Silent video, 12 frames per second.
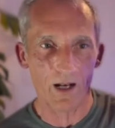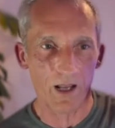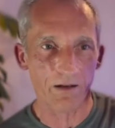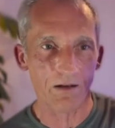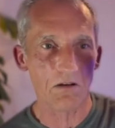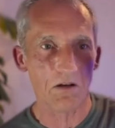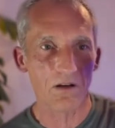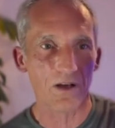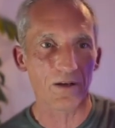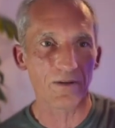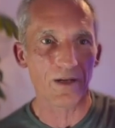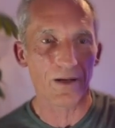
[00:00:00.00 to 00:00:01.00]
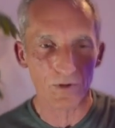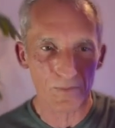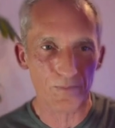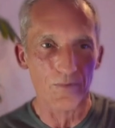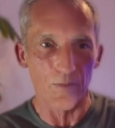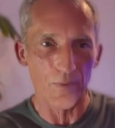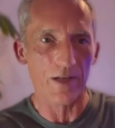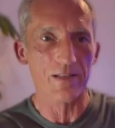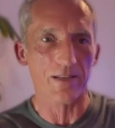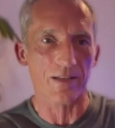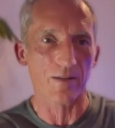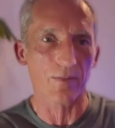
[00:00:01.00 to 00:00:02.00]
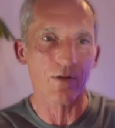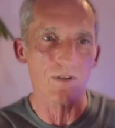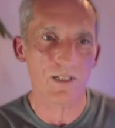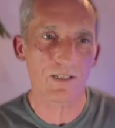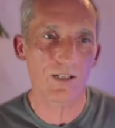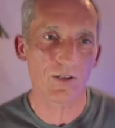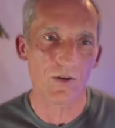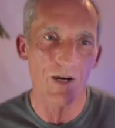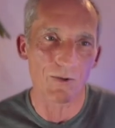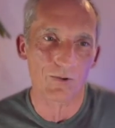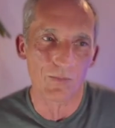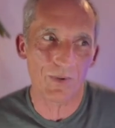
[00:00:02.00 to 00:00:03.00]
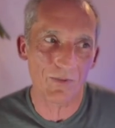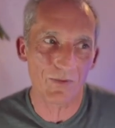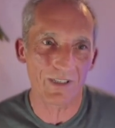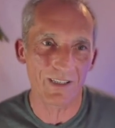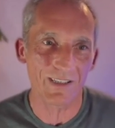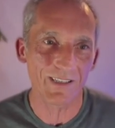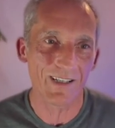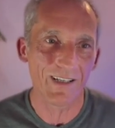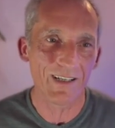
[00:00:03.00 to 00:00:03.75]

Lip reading: like I was repressing it because I didn't know how to be with it.